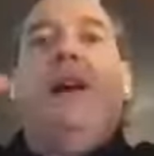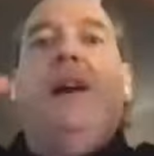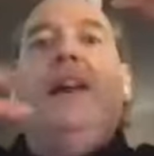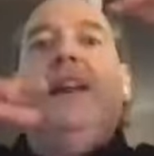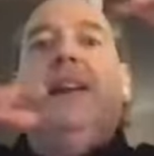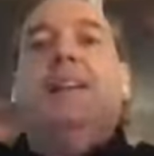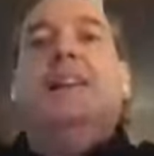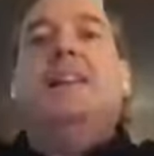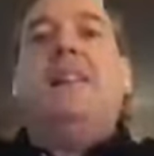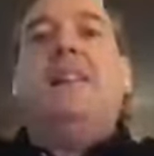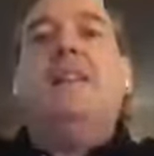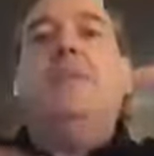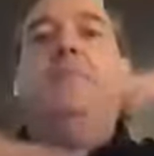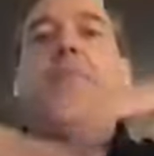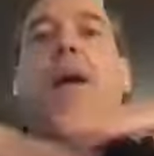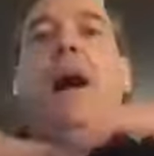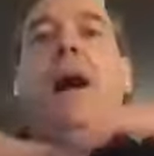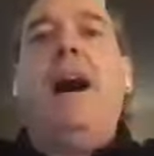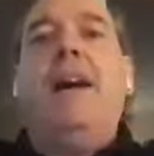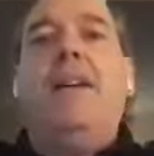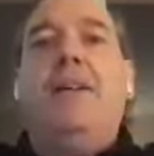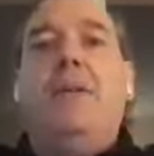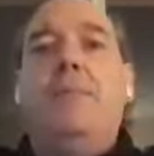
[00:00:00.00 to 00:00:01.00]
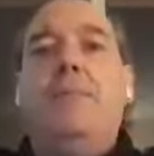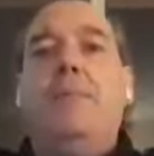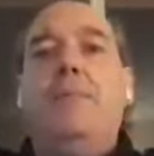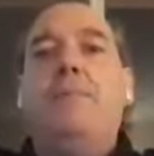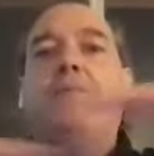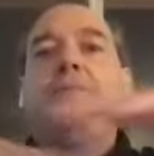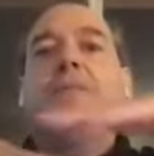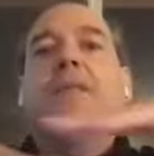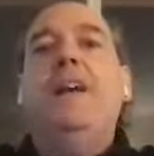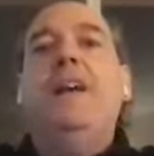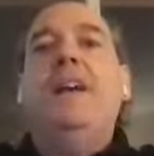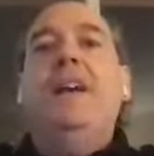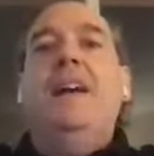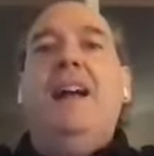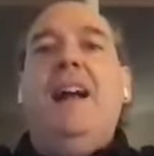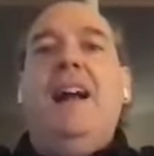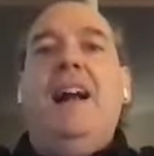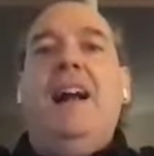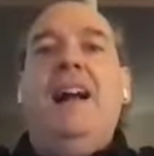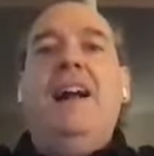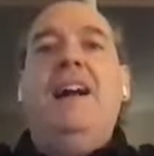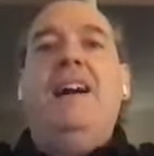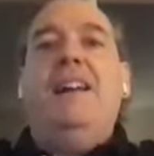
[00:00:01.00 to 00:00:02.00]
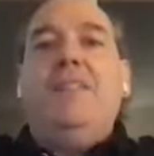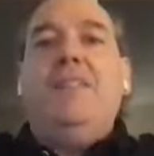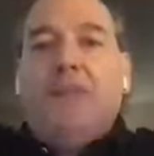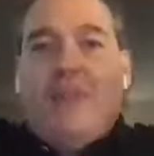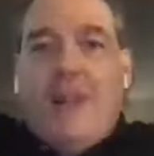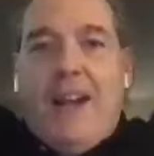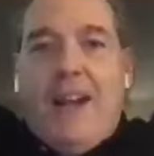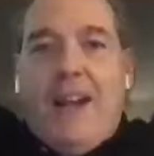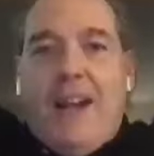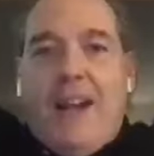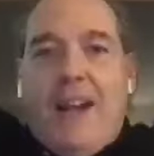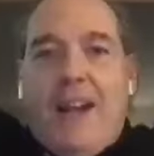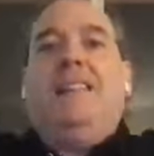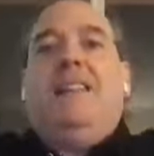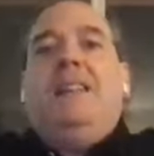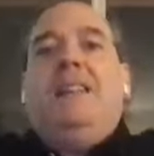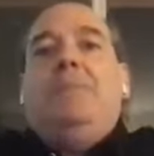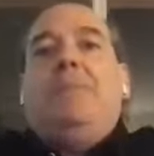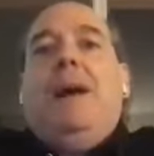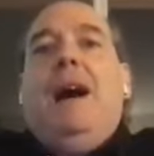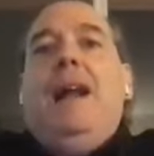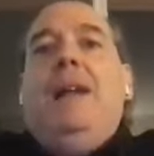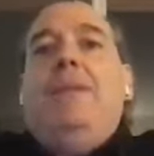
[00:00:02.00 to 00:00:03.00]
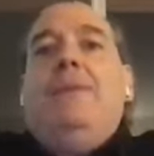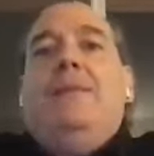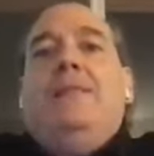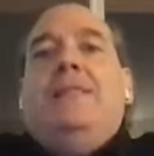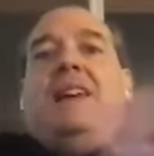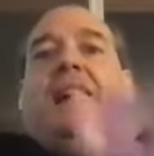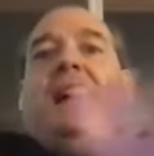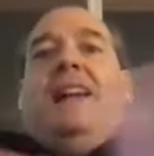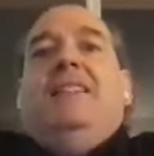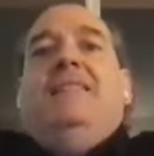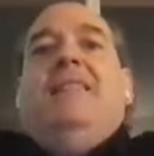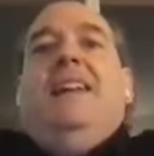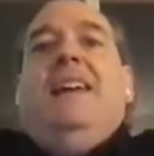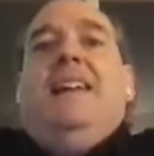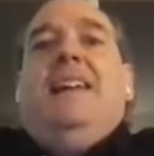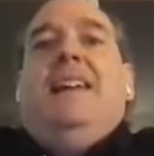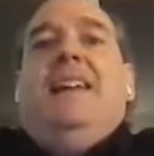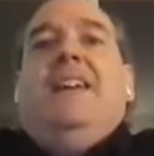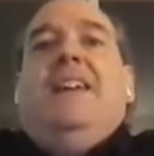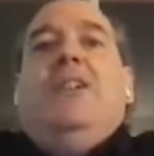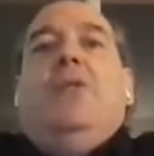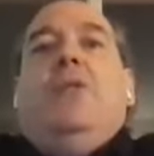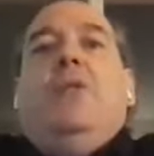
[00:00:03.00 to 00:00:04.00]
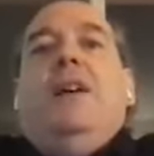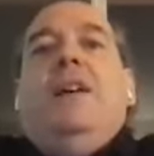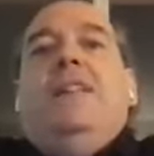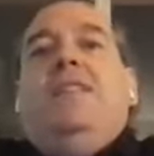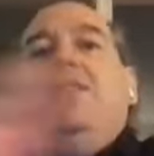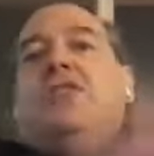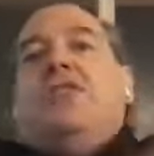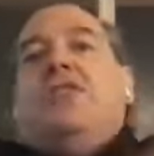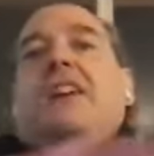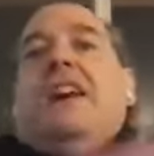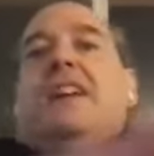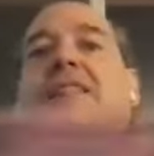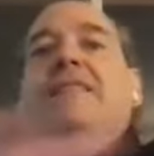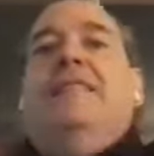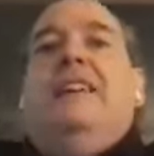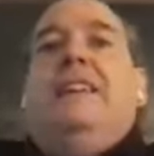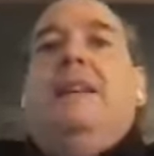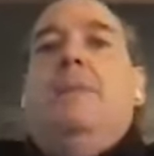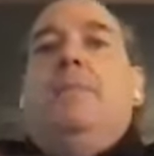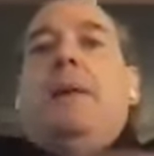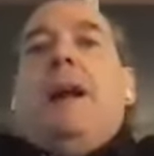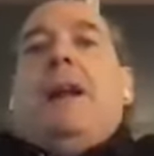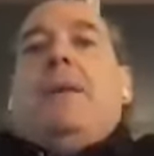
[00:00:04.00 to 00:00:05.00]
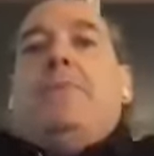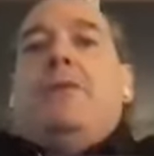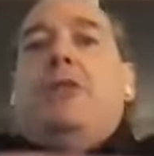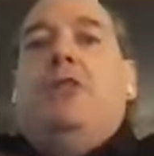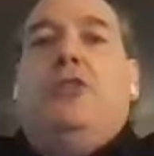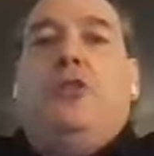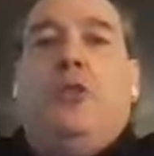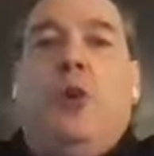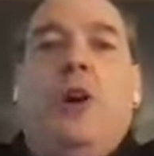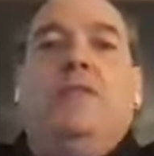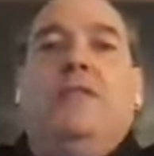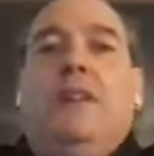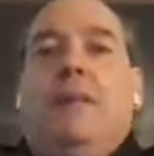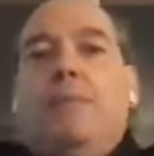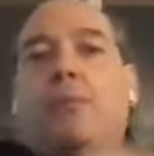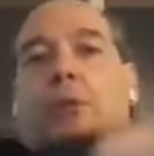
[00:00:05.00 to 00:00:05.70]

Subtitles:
kind of get to the bottom, and you kind of get to the bottom. It's kind of like, it's just kind of like the bottom of your toilet